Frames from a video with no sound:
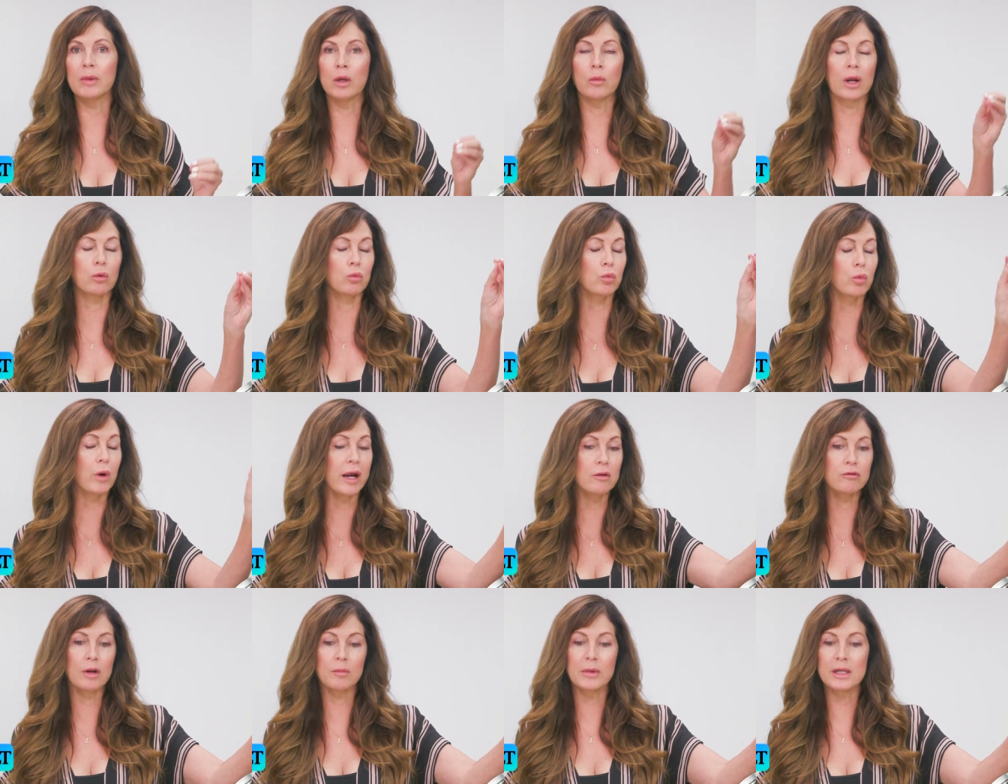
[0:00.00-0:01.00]
He went
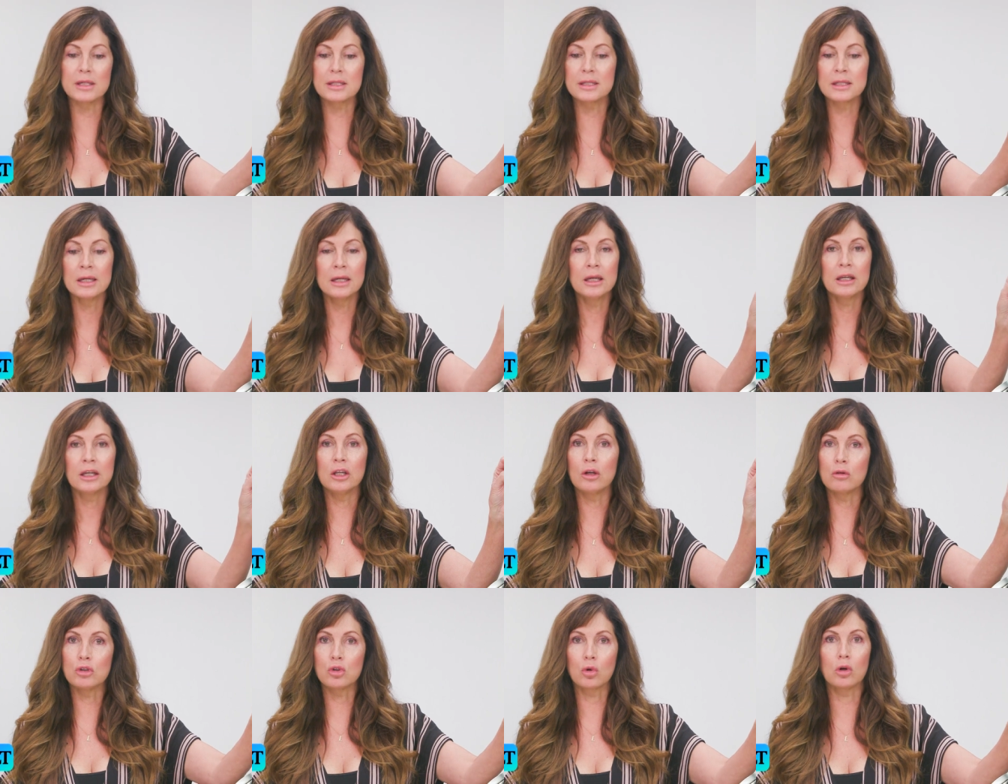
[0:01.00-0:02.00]
right from this, you
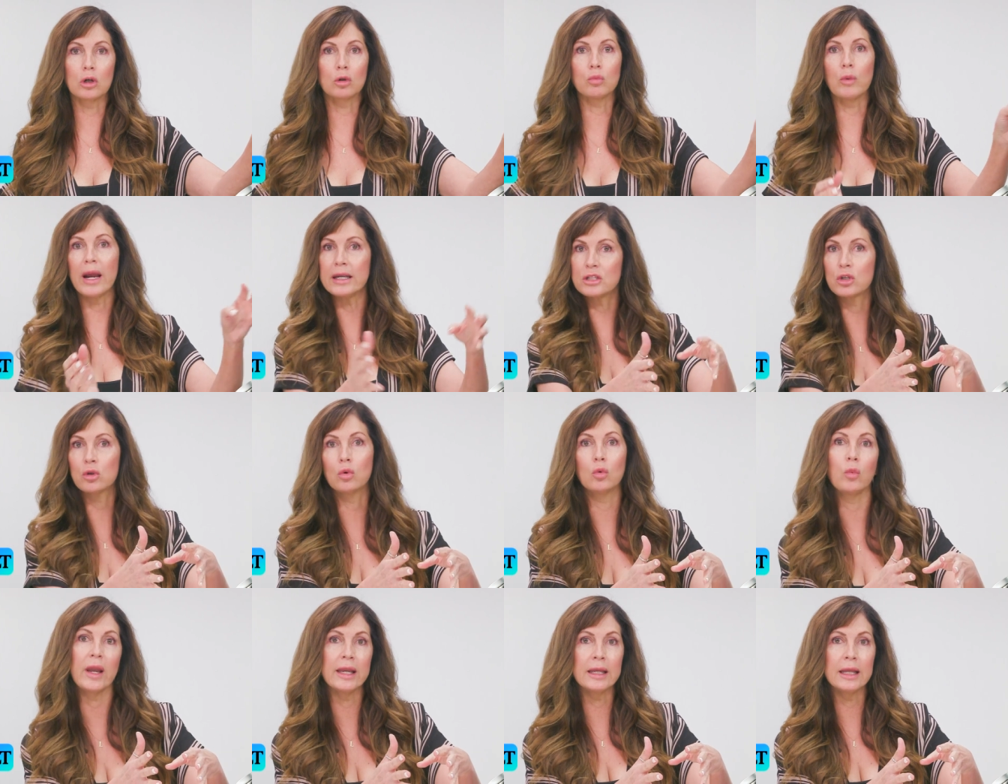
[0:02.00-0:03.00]
know, door right to
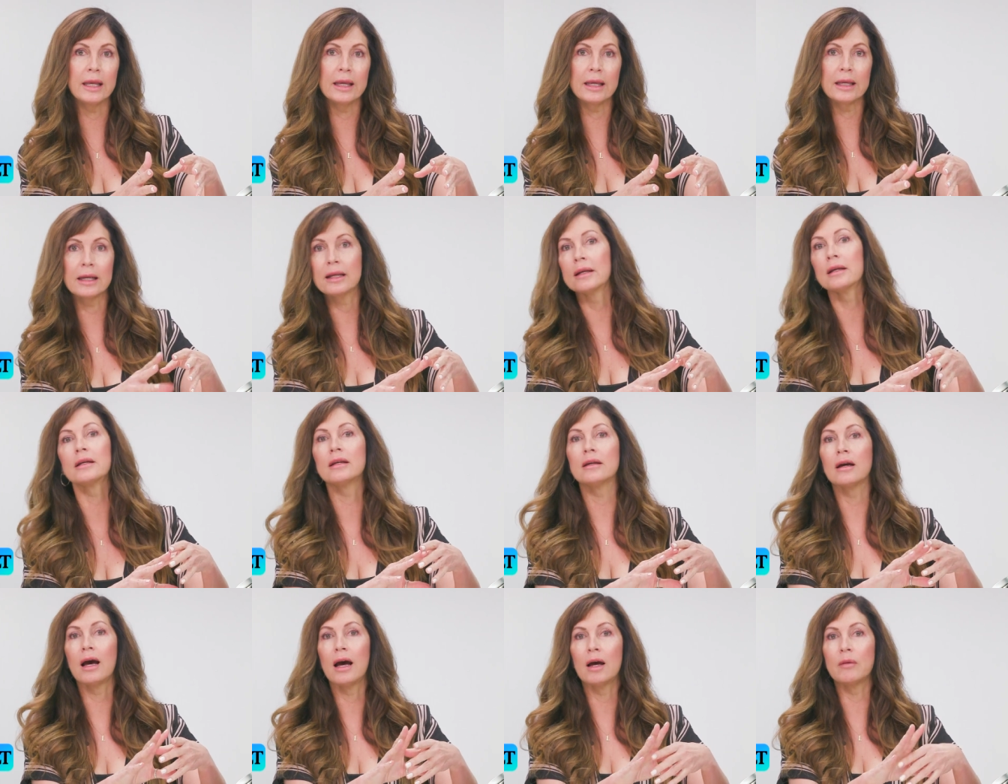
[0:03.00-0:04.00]
a waiting
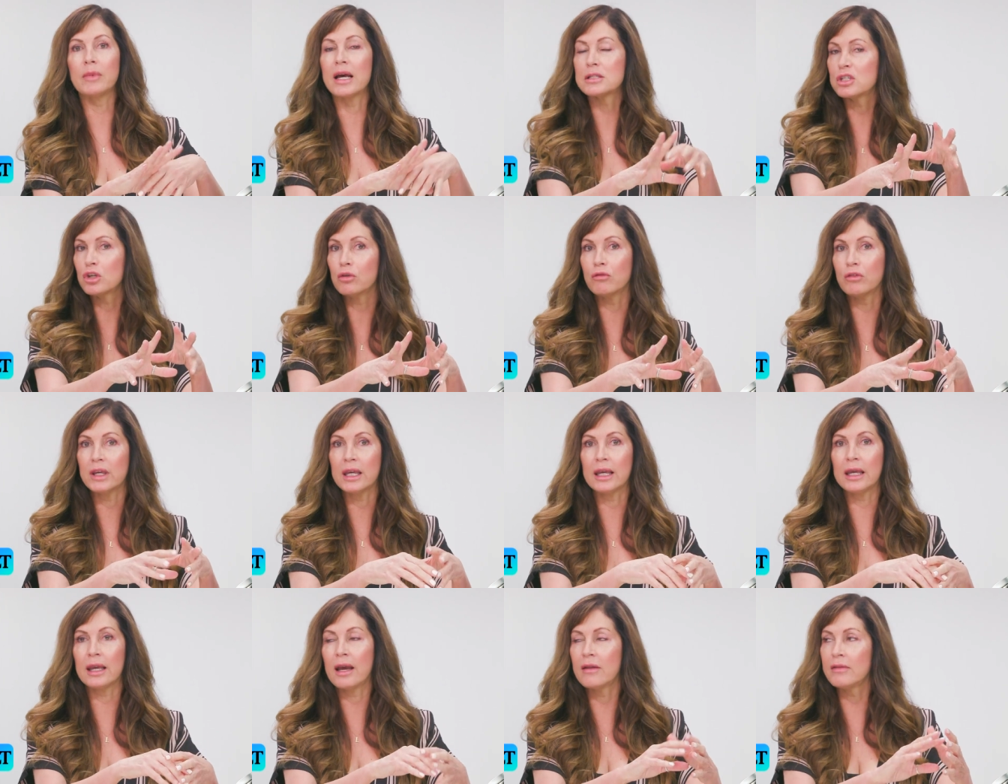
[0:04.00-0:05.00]
uh,
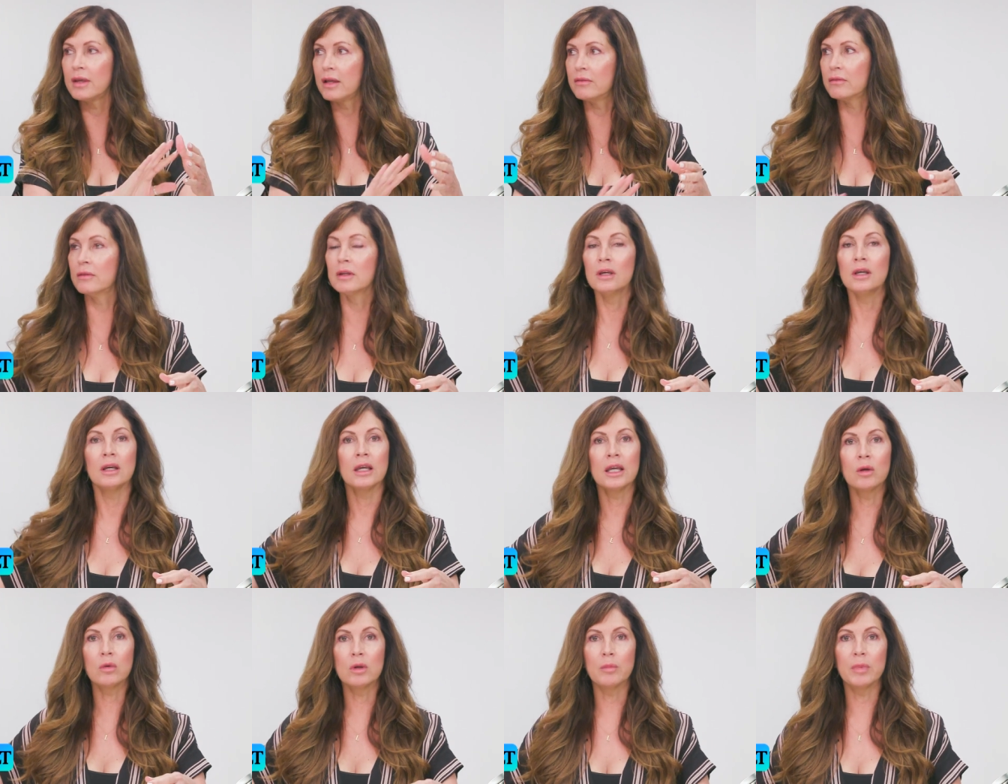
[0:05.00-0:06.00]
SUV, and then
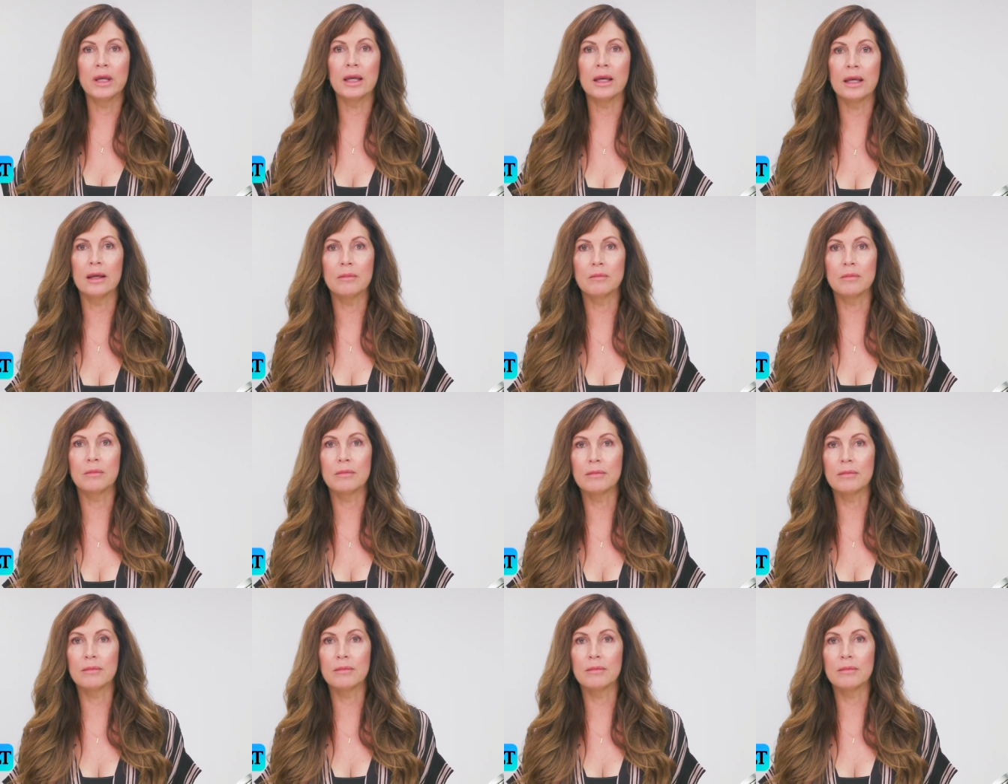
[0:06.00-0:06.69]
he would be,